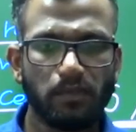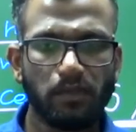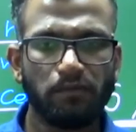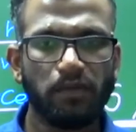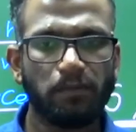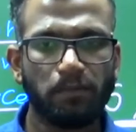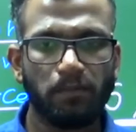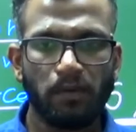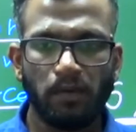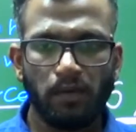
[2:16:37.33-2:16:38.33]
we
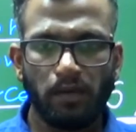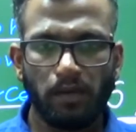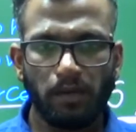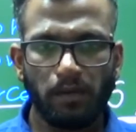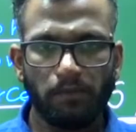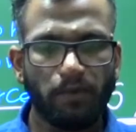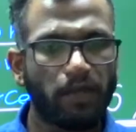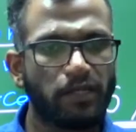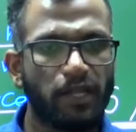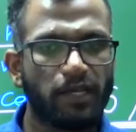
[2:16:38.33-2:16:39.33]

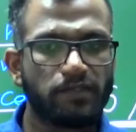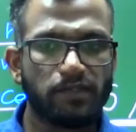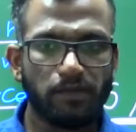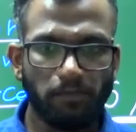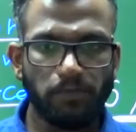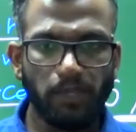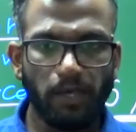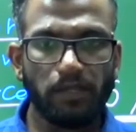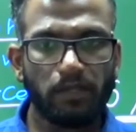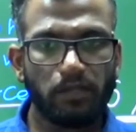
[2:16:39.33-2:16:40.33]
finalize the
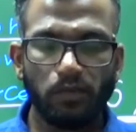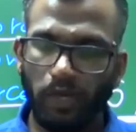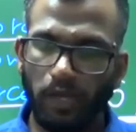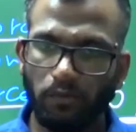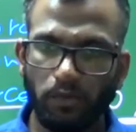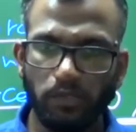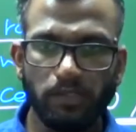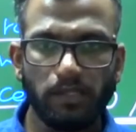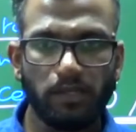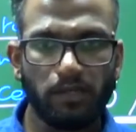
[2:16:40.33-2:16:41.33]
website, you can watch
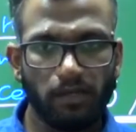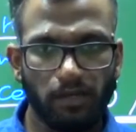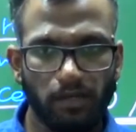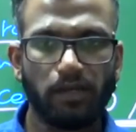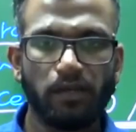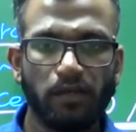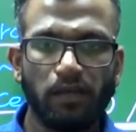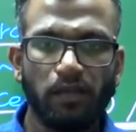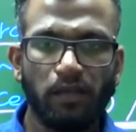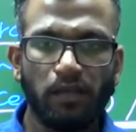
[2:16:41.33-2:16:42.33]
the
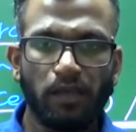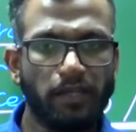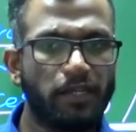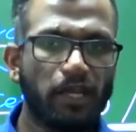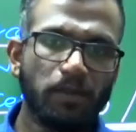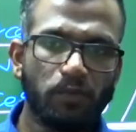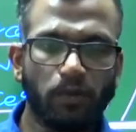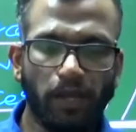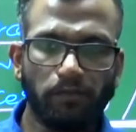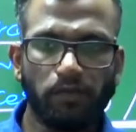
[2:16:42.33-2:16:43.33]
anytime you
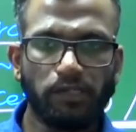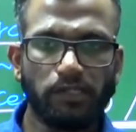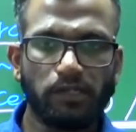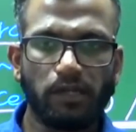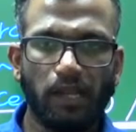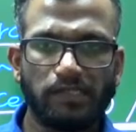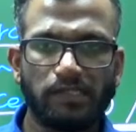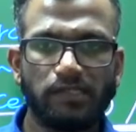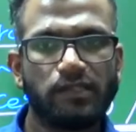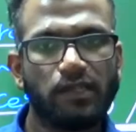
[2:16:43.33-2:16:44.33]
can watch
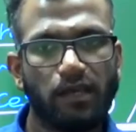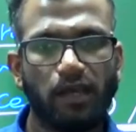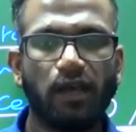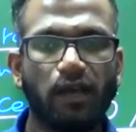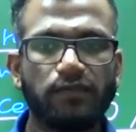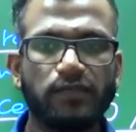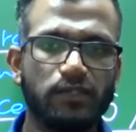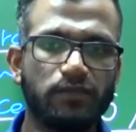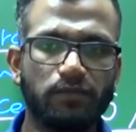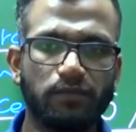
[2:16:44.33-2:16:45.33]
classes
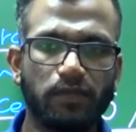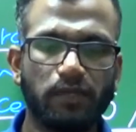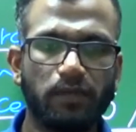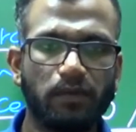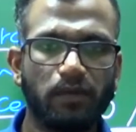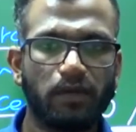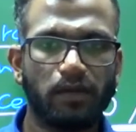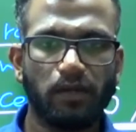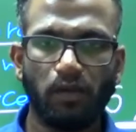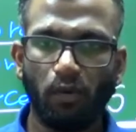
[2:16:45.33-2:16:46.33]
after we
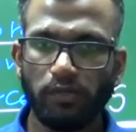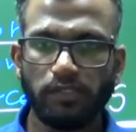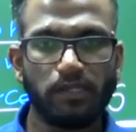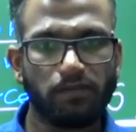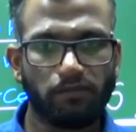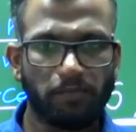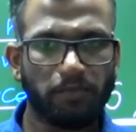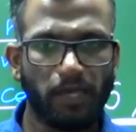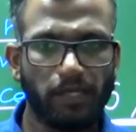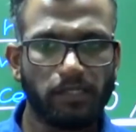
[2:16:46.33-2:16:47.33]
launch the
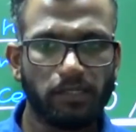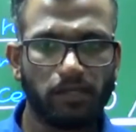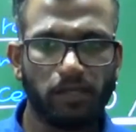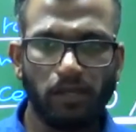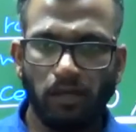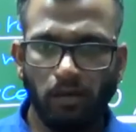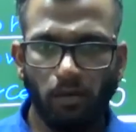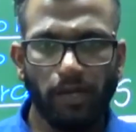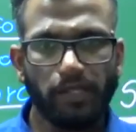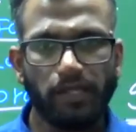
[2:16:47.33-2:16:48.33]
website.
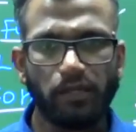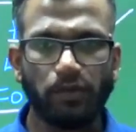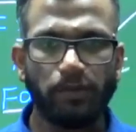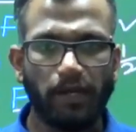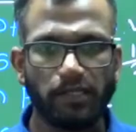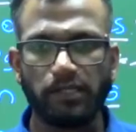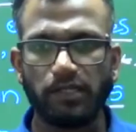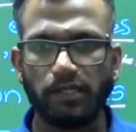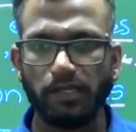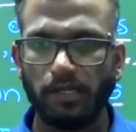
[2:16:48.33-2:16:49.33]
Okay, then goodbye.
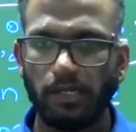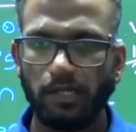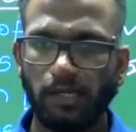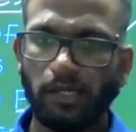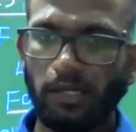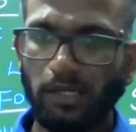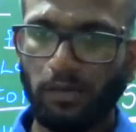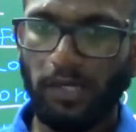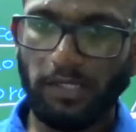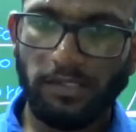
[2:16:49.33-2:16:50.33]

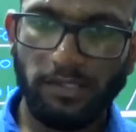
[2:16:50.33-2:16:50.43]
Good night.